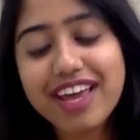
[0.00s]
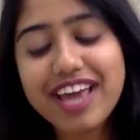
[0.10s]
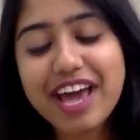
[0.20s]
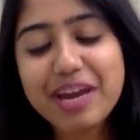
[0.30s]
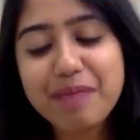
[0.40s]
like
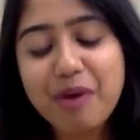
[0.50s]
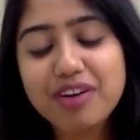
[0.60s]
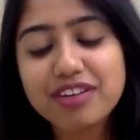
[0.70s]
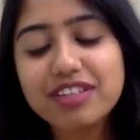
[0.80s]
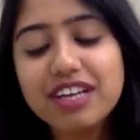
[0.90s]
Harry
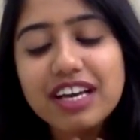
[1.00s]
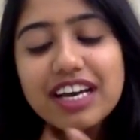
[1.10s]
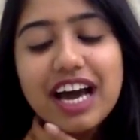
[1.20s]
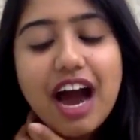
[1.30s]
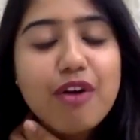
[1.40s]
Potter.
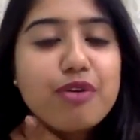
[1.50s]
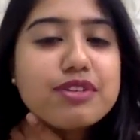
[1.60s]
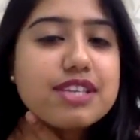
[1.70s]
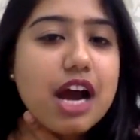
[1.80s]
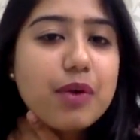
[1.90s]
How do you
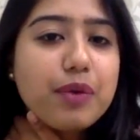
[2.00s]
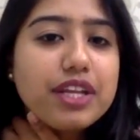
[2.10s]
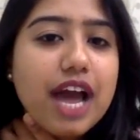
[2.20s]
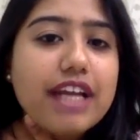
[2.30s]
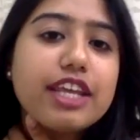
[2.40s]
start
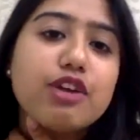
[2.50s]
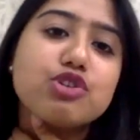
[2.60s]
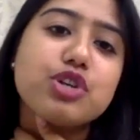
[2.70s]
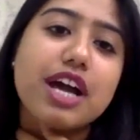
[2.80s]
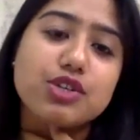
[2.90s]
with? I
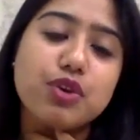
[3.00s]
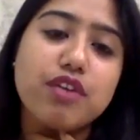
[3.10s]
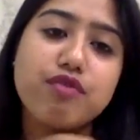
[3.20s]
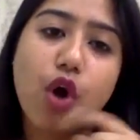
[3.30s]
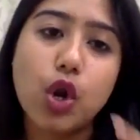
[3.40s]
think you should
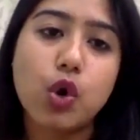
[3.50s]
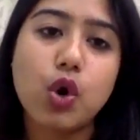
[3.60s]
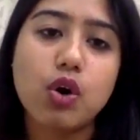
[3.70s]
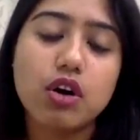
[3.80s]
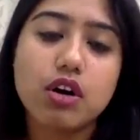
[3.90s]
actually
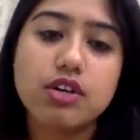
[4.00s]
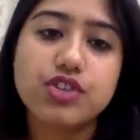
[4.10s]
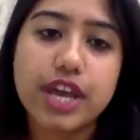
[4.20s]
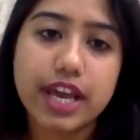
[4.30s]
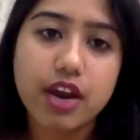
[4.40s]
follow
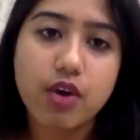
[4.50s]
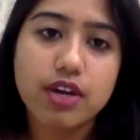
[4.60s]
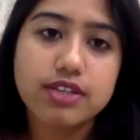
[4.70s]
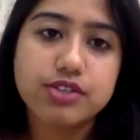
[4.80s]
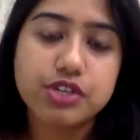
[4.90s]
J.K.
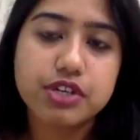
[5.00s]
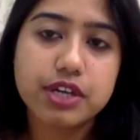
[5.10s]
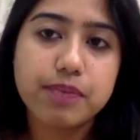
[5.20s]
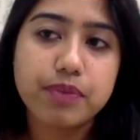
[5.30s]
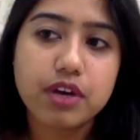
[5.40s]
Rowling's
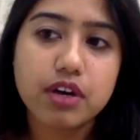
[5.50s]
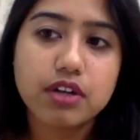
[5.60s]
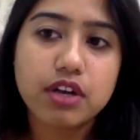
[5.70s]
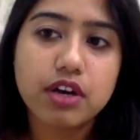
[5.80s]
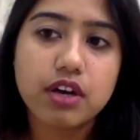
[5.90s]
journey.
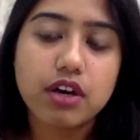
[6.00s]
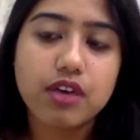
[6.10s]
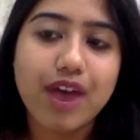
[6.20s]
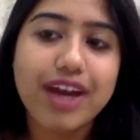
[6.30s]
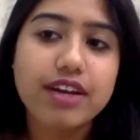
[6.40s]
The
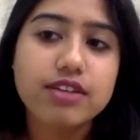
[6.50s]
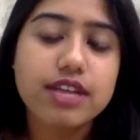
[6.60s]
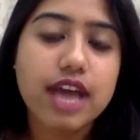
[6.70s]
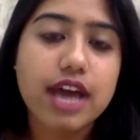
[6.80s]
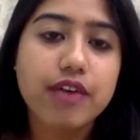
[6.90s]

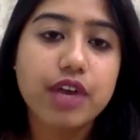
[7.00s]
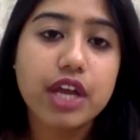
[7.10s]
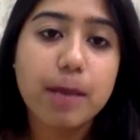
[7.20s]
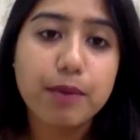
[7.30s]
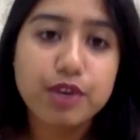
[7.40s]
writers
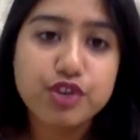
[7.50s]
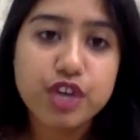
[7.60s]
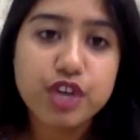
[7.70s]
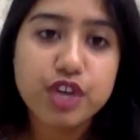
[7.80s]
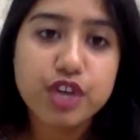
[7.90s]
that
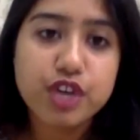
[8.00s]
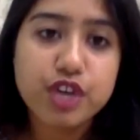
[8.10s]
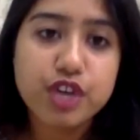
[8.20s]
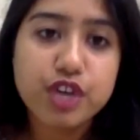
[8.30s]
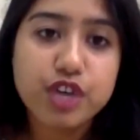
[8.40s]
I
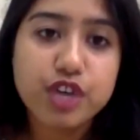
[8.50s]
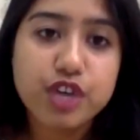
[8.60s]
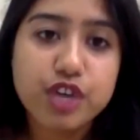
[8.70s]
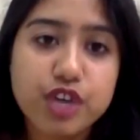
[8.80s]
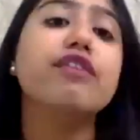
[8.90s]
really
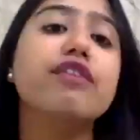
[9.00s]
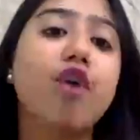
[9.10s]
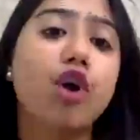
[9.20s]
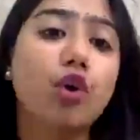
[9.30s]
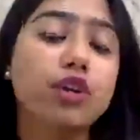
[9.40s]

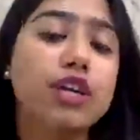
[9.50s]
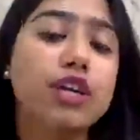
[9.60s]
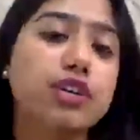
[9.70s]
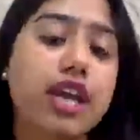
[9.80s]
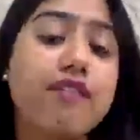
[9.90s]
appreciate or
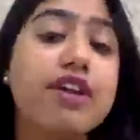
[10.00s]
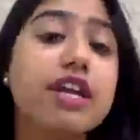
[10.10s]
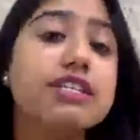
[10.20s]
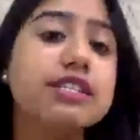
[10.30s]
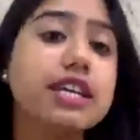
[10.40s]
look up to their
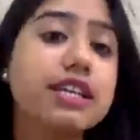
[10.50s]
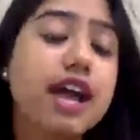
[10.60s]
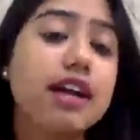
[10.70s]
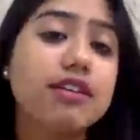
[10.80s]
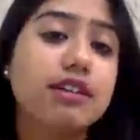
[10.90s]
journey, I've
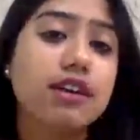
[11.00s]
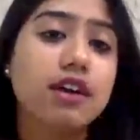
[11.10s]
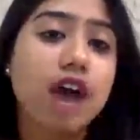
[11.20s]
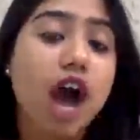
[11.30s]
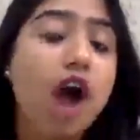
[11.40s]
really seen
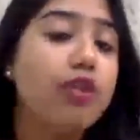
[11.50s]
that